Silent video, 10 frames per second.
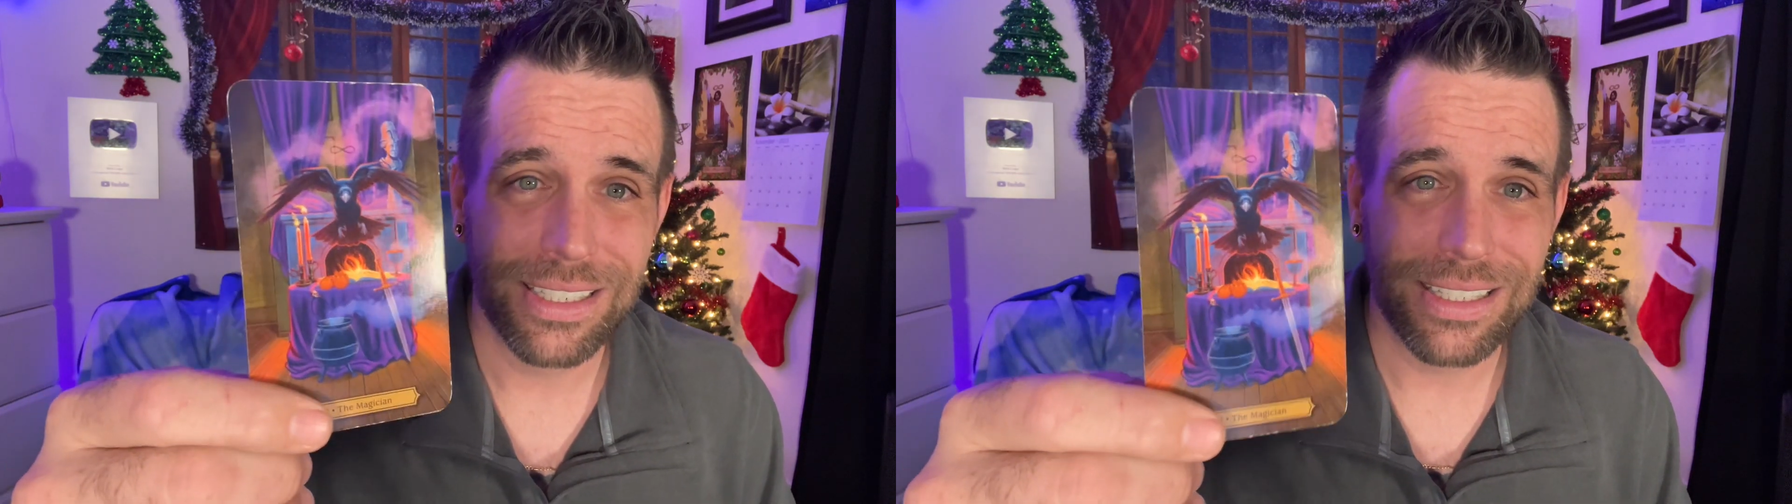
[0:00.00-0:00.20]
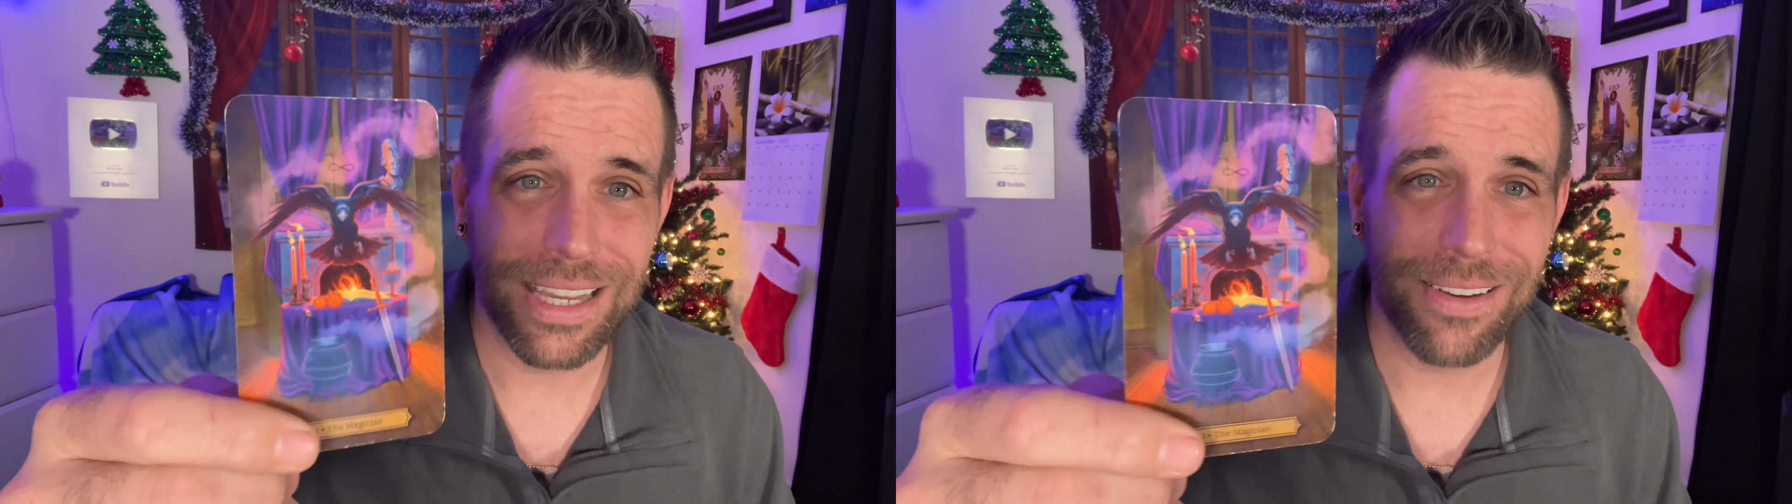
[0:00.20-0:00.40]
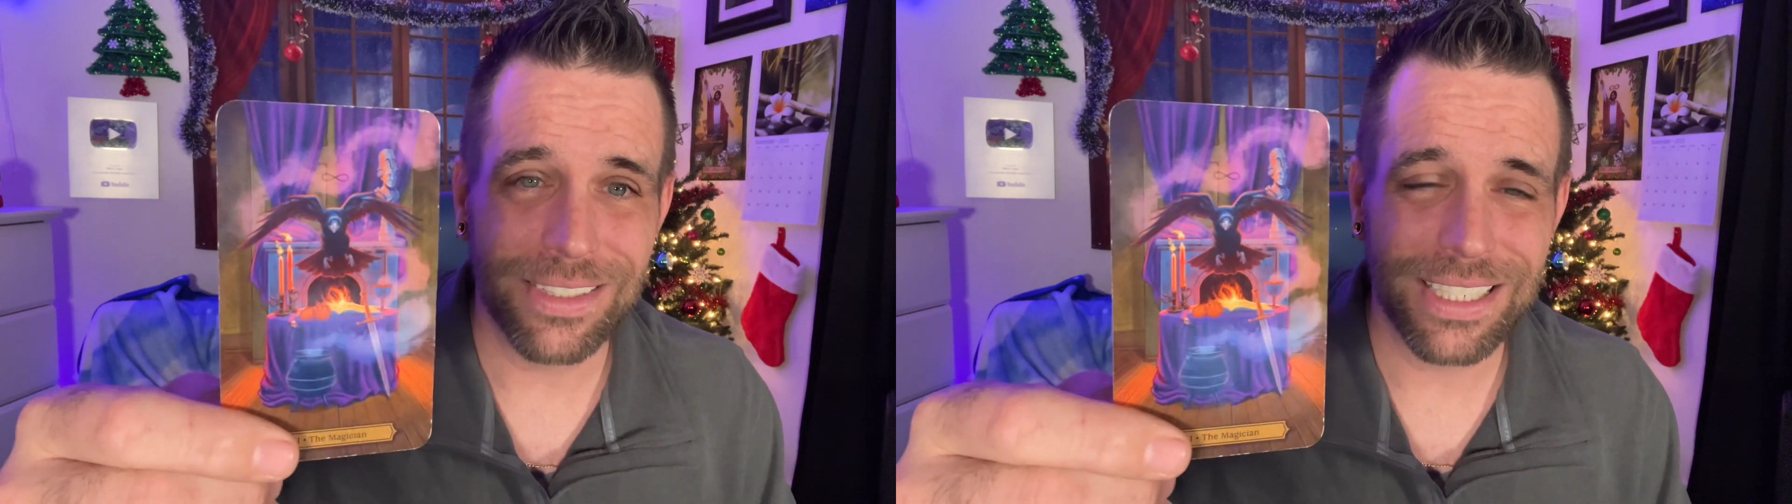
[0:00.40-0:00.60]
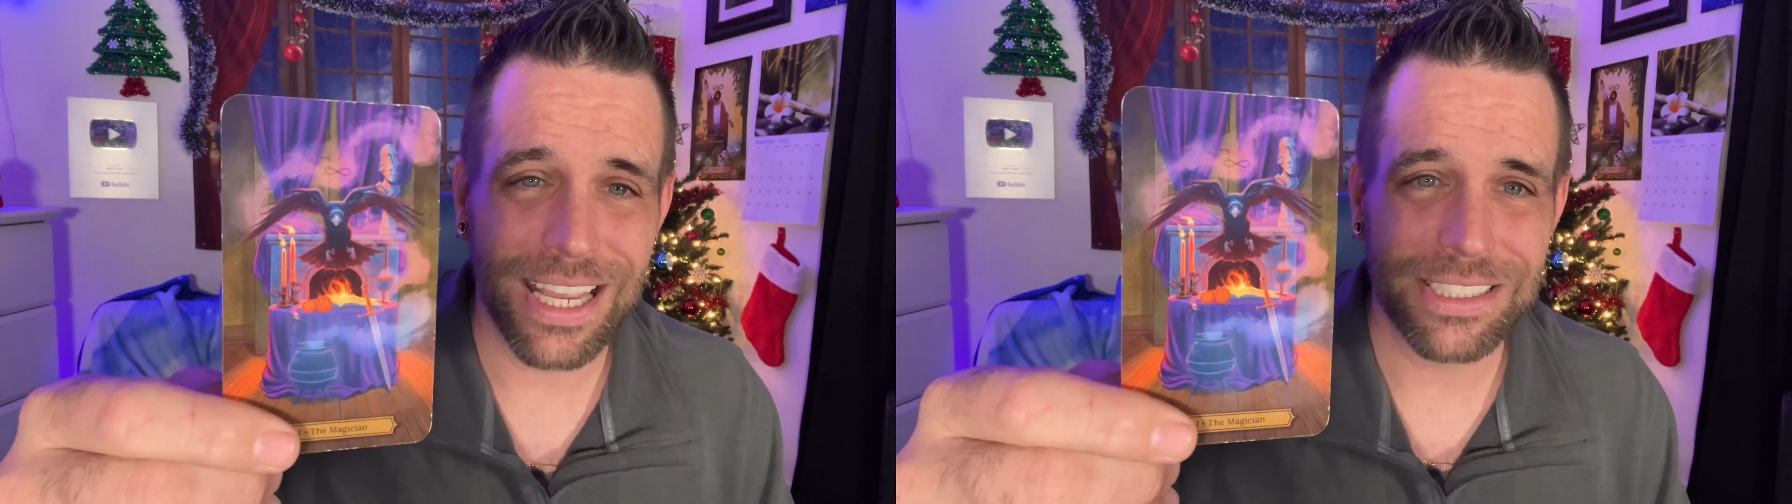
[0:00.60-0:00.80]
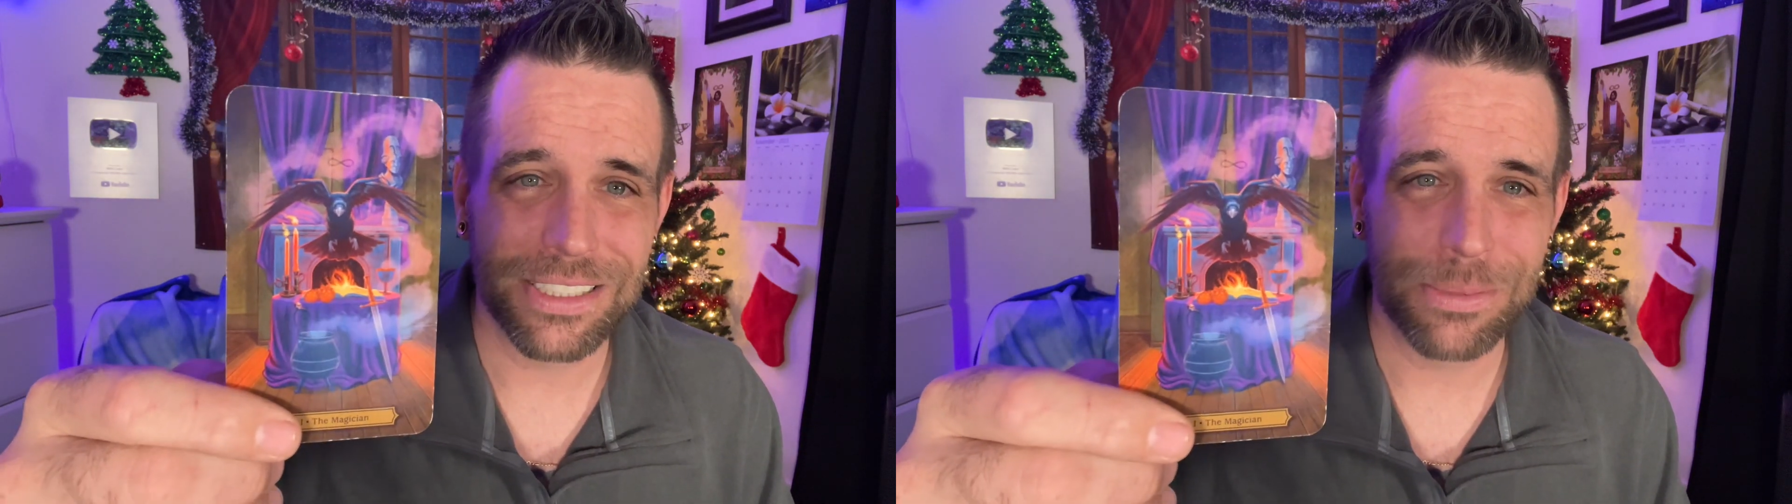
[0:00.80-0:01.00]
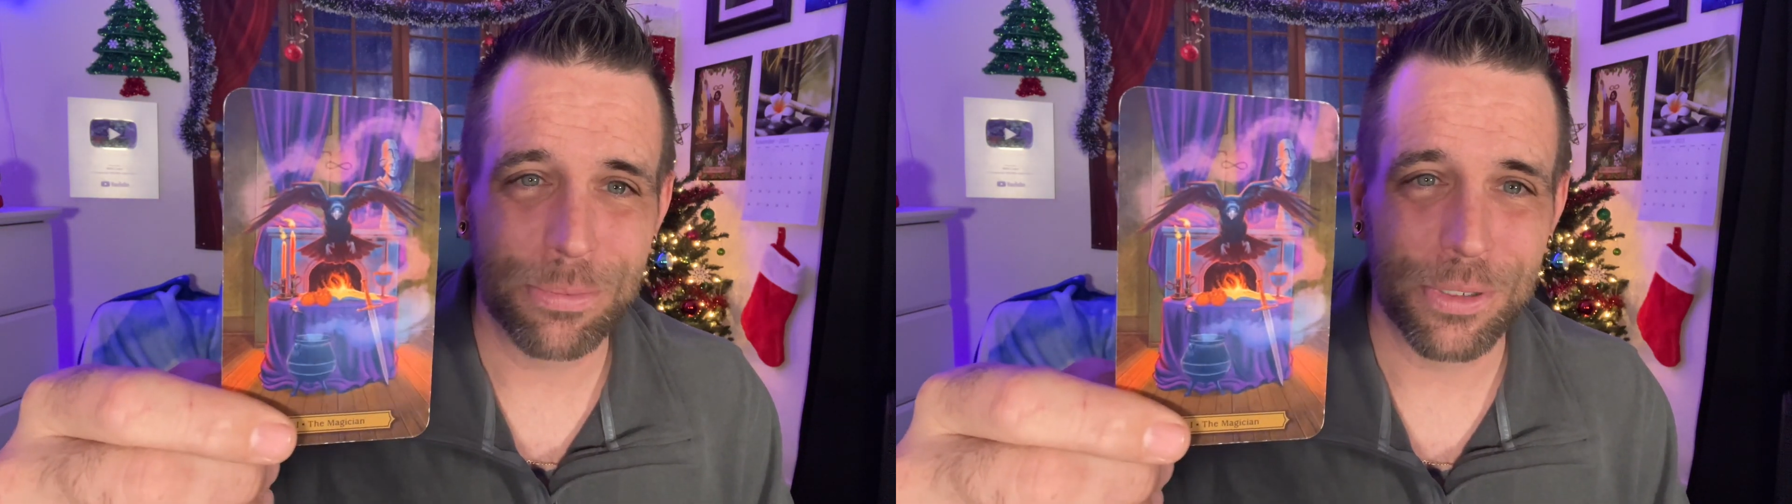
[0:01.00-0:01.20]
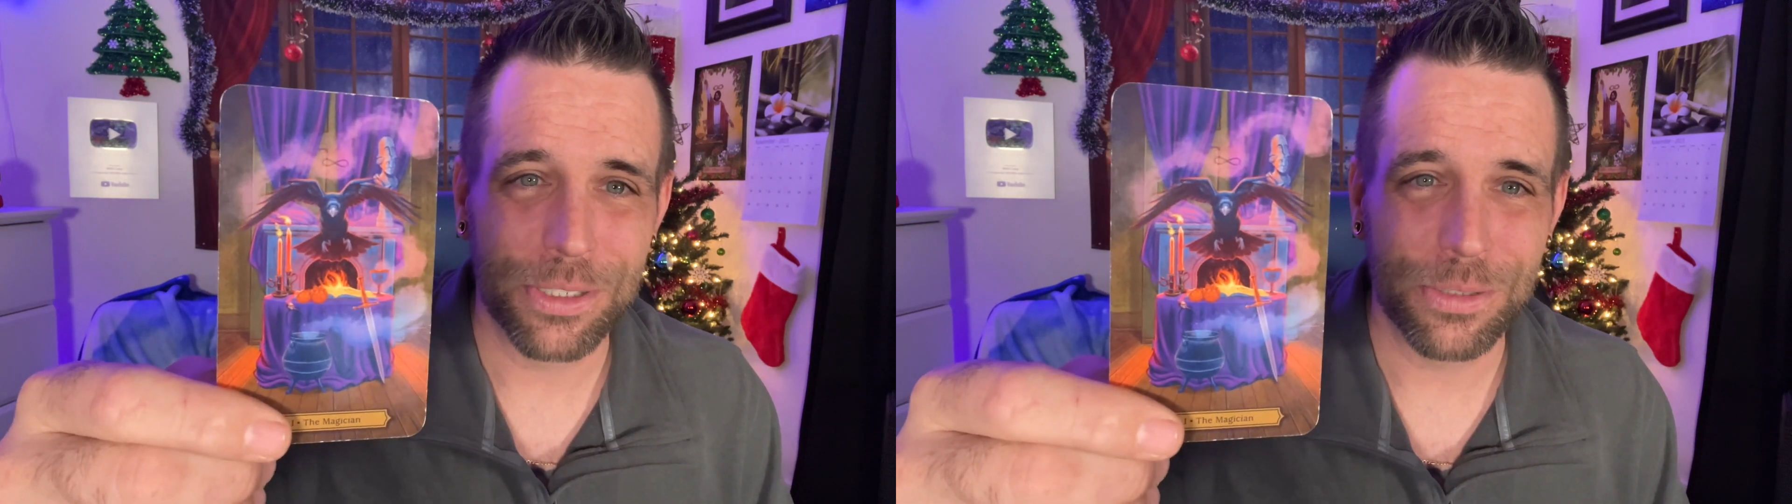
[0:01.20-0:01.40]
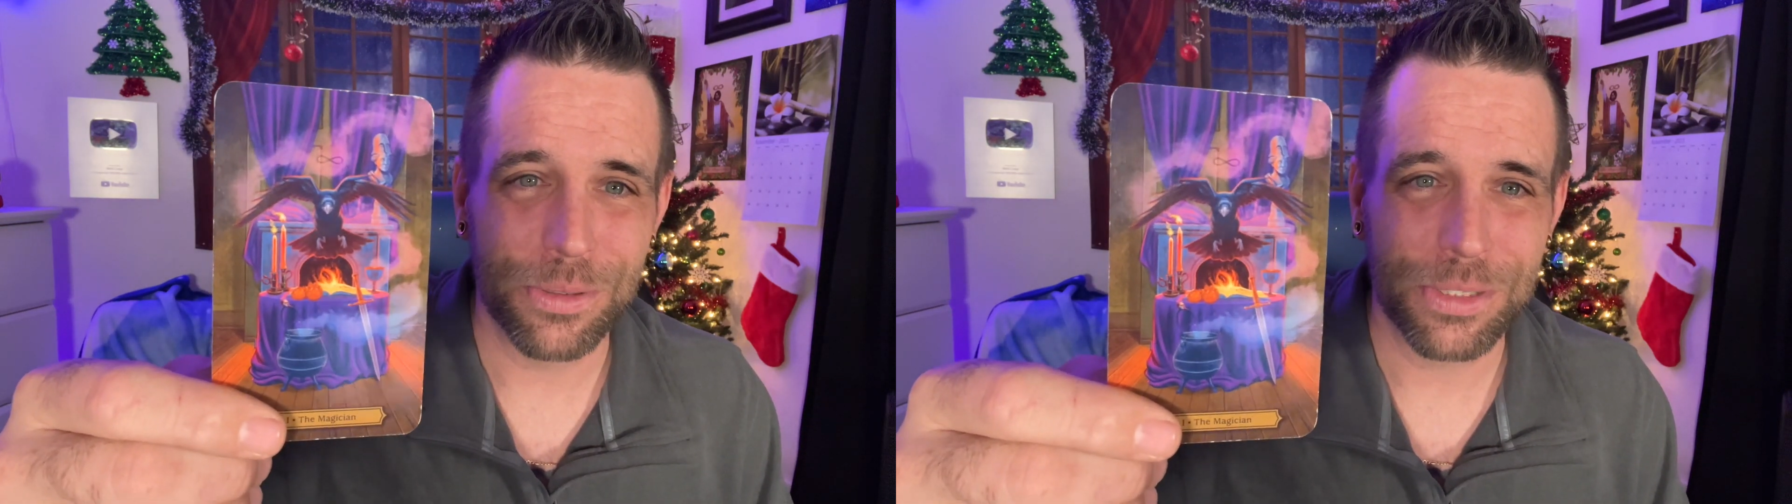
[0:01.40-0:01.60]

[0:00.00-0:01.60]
That one's actually pretty cool.